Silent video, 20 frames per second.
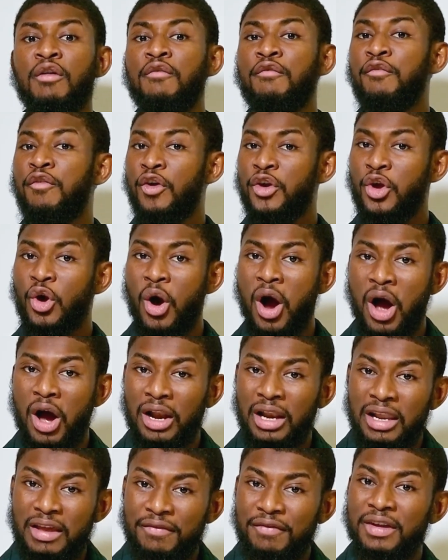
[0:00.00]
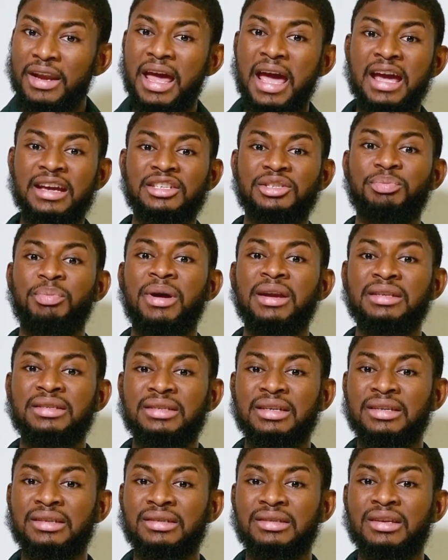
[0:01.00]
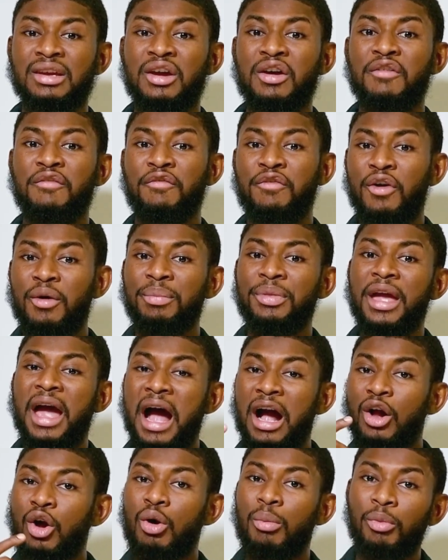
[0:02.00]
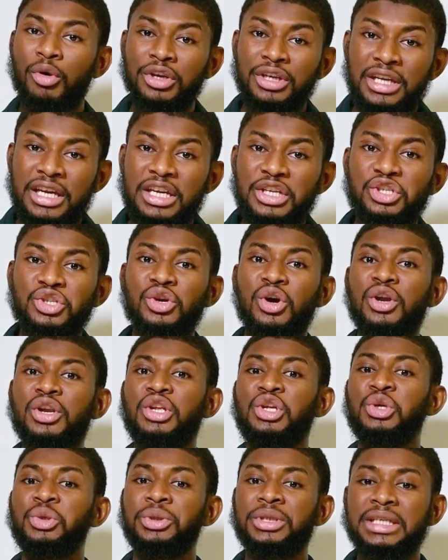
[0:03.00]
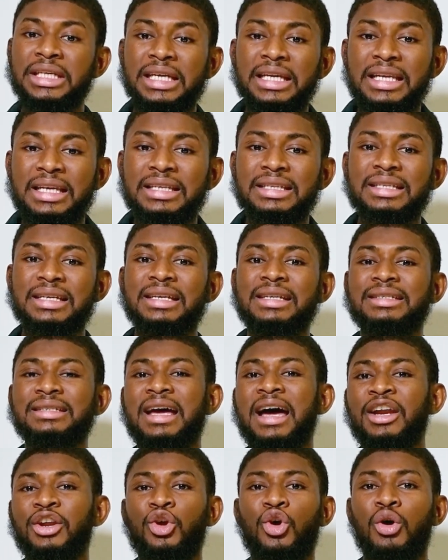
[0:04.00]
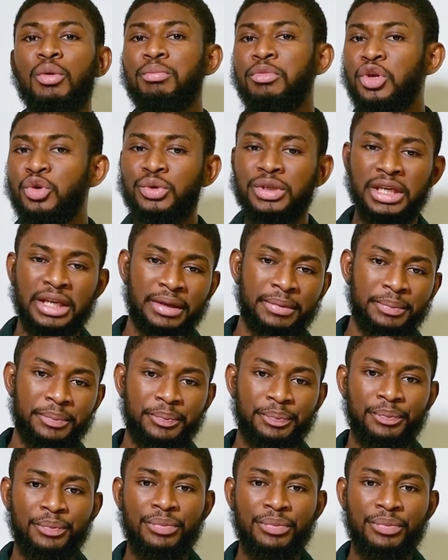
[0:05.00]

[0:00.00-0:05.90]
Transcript: for your living expenses from the accommodation, utilities, and commuting.